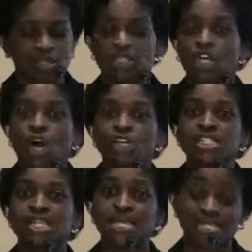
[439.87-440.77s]
the
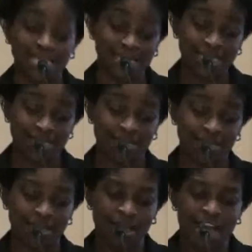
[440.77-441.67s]
talks ceased,
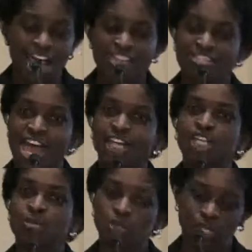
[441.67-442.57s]
and that
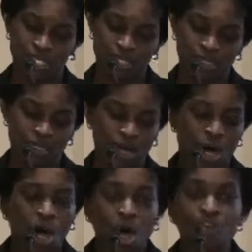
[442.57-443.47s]
community,
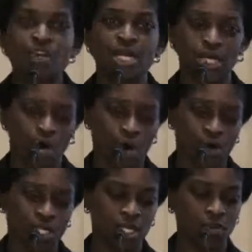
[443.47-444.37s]
already
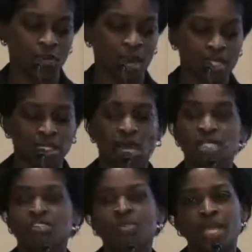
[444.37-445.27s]
hard hit by the
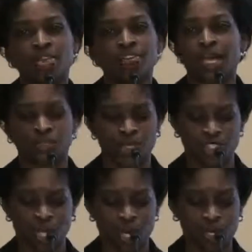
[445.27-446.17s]
loss of manufacturing
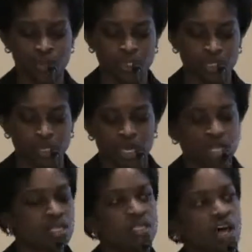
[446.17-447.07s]
jobs,
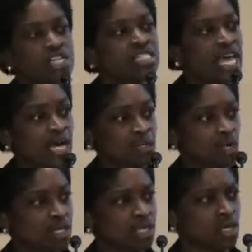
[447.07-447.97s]
lost out
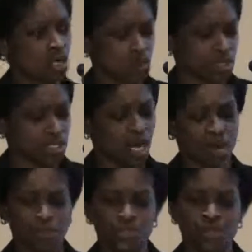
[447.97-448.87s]
on a golden
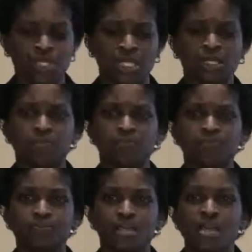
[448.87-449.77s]
opportunity.
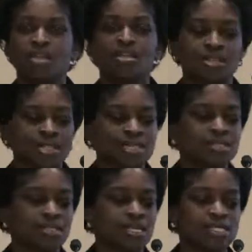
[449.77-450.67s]

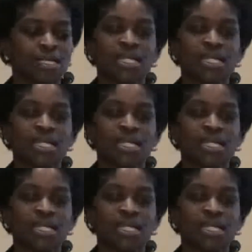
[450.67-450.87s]
This is an